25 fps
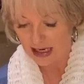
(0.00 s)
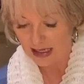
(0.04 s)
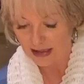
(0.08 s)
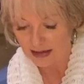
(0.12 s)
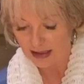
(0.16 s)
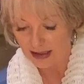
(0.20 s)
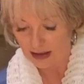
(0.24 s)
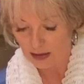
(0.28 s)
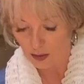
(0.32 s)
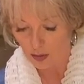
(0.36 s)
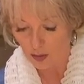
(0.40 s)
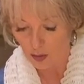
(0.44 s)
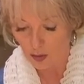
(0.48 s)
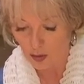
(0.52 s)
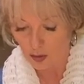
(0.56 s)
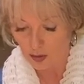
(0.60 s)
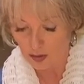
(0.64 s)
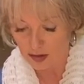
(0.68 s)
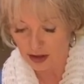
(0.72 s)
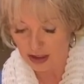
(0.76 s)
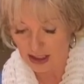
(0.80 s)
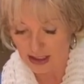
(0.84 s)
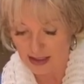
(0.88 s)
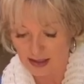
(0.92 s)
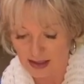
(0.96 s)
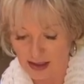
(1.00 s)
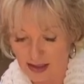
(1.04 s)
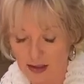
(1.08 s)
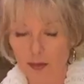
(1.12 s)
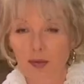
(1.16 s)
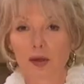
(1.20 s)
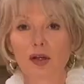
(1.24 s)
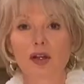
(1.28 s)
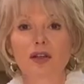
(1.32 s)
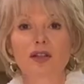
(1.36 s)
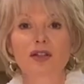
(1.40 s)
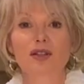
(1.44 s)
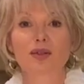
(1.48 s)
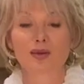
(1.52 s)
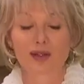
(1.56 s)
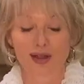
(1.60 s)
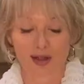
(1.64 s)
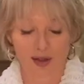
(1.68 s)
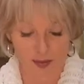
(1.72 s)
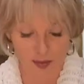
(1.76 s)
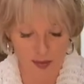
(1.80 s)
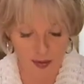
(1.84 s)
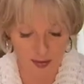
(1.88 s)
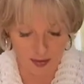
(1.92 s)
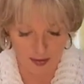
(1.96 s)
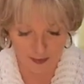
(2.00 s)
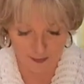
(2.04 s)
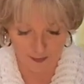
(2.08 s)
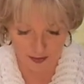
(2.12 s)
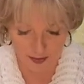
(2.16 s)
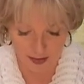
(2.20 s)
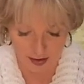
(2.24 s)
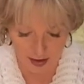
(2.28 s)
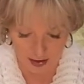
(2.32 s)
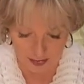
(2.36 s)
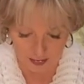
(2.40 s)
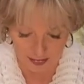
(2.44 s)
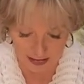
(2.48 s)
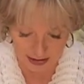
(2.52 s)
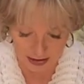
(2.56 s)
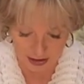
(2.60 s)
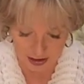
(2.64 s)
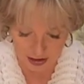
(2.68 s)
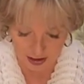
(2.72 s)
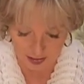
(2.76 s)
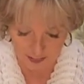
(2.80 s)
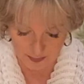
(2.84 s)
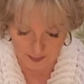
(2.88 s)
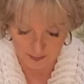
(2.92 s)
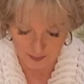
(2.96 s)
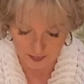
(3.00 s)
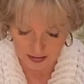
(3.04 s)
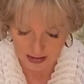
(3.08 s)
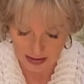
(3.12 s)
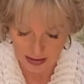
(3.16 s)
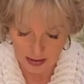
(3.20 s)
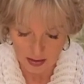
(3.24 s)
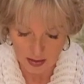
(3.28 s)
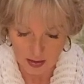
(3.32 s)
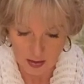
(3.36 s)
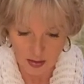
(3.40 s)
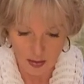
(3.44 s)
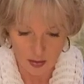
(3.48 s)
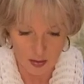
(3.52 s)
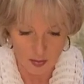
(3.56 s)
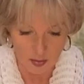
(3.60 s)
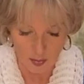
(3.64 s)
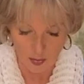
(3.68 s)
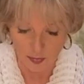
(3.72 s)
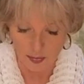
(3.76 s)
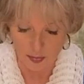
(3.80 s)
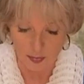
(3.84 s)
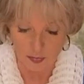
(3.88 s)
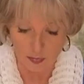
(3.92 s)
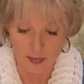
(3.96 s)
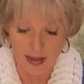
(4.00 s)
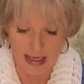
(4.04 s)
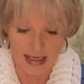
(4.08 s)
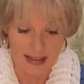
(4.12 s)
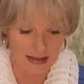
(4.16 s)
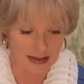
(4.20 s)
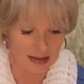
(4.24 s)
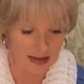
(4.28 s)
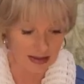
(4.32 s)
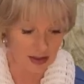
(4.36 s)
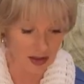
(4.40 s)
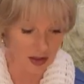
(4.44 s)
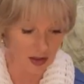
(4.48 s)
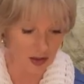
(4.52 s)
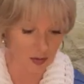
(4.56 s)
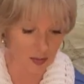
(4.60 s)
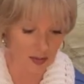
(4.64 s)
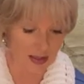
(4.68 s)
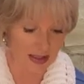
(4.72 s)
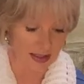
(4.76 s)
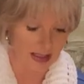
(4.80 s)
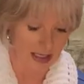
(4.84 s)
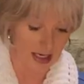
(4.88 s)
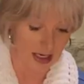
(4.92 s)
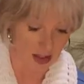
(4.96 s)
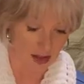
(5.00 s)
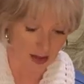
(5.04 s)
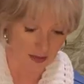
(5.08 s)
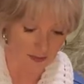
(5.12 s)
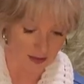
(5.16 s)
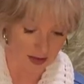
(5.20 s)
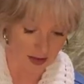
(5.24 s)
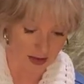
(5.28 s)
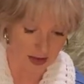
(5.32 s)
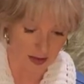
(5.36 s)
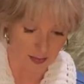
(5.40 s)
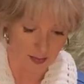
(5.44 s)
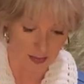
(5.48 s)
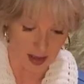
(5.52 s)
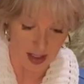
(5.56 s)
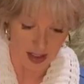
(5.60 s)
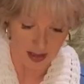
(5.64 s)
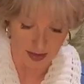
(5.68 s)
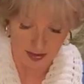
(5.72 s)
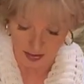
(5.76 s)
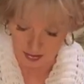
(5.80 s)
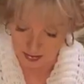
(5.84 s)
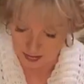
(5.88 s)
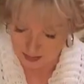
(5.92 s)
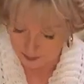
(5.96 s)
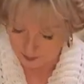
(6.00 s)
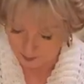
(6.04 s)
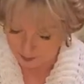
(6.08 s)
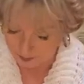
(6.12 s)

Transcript: and then all juxtaposed with the beautiful orange, or the redness, should we say, of the tomato,